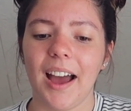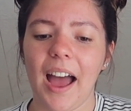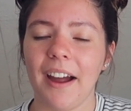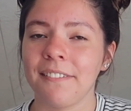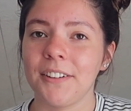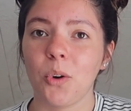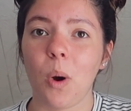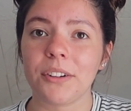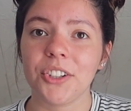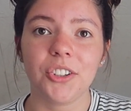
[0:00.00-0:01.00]
after
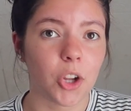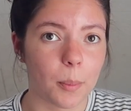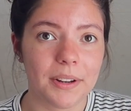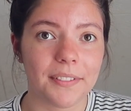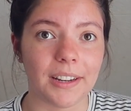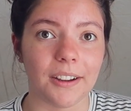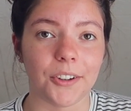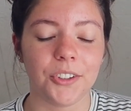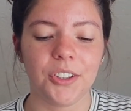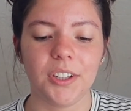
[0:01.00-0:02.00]
watching so many
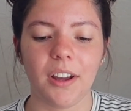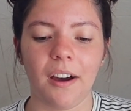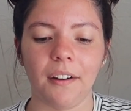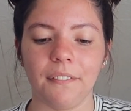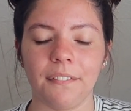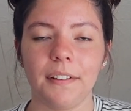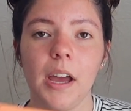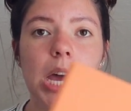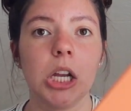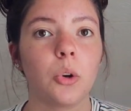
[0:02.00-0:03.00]
videos of
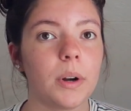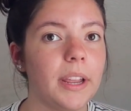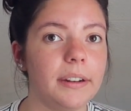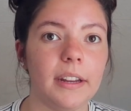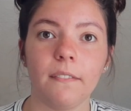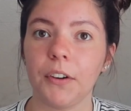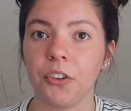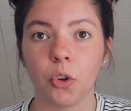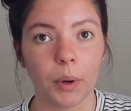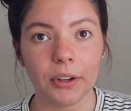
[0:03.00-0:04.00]
2018 versus
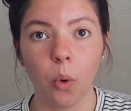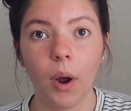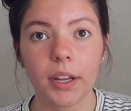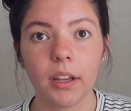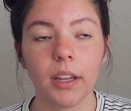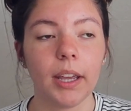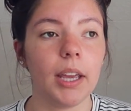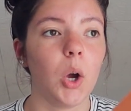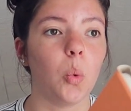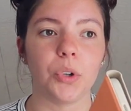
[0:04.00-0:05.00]
2020,
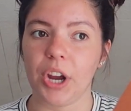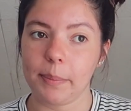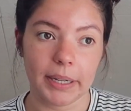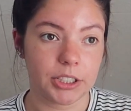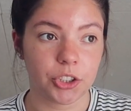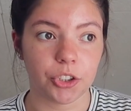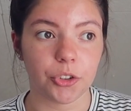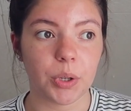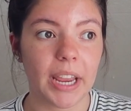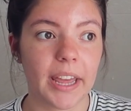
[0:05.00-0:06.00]
which iPad should
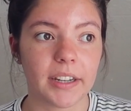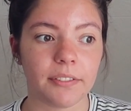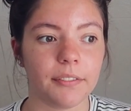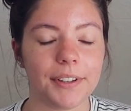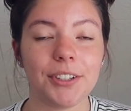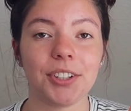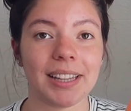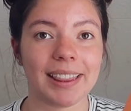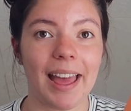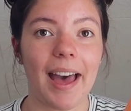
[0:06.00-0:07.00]
you get, different videos
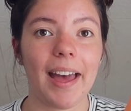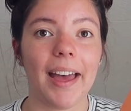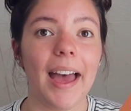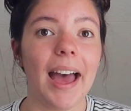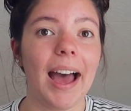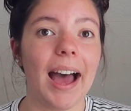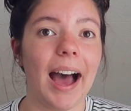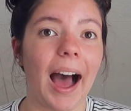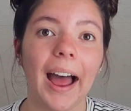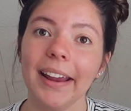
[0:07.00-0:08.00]
like that,
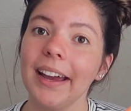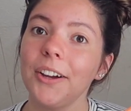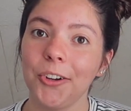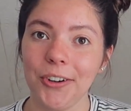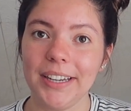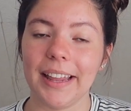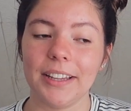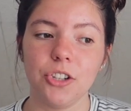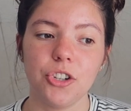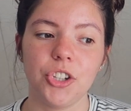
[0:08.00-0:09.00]
I agree that
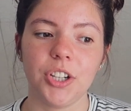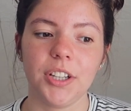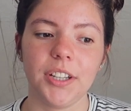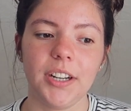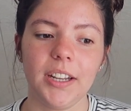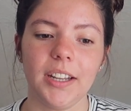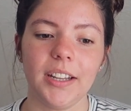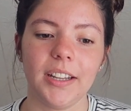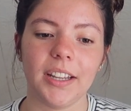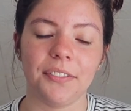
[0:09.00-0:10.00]
you should,
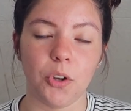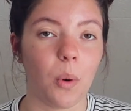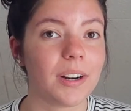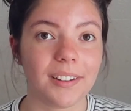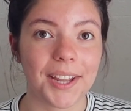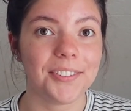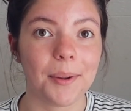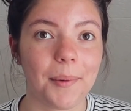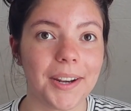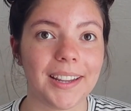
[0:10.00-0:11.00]
if you want to save some
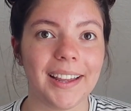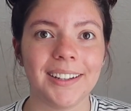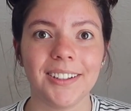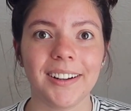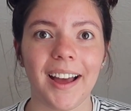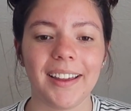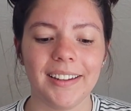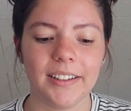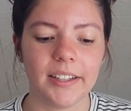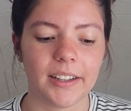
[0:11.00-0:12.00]
money and you
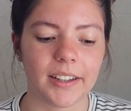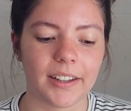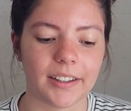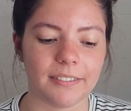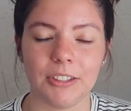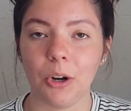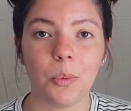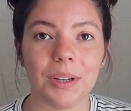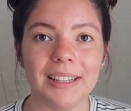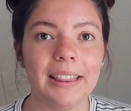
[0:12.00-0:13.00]
don't
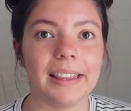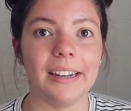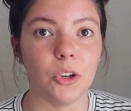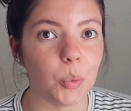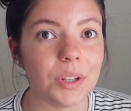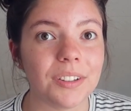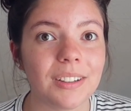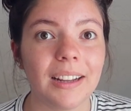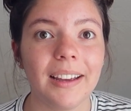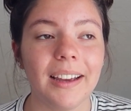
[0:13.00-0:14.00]
need the
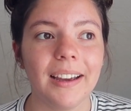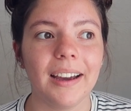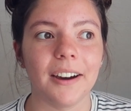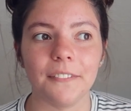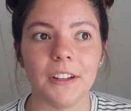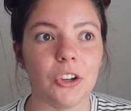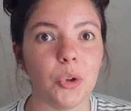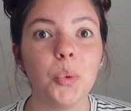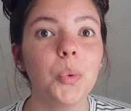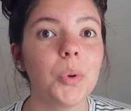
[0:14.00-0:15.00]
newest of the
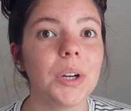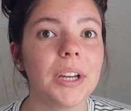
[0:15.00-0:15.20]
new,